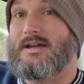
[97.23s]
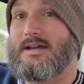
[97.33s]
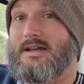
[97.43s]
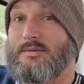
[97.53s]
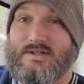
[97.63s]

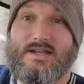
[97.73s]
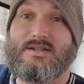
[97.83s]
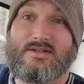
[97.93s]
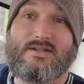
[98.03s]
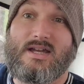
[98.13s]
It was easier
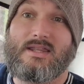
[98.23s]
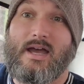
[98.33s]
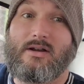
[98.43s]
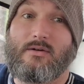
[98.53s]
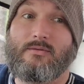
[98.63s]
to take the
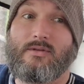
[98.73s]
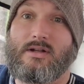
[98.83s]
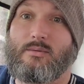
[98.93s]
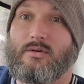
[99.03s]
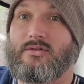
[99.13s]
head off than it
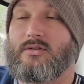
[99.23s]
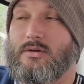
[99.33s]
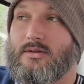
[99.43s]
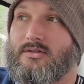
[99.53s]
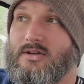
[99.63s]
was to do it
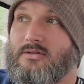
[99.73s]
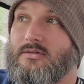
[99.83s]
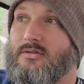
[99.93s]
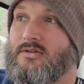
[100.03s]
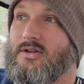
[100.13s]
in
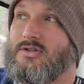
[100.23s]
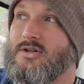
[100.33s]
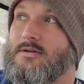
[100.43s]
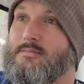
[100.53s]
situ.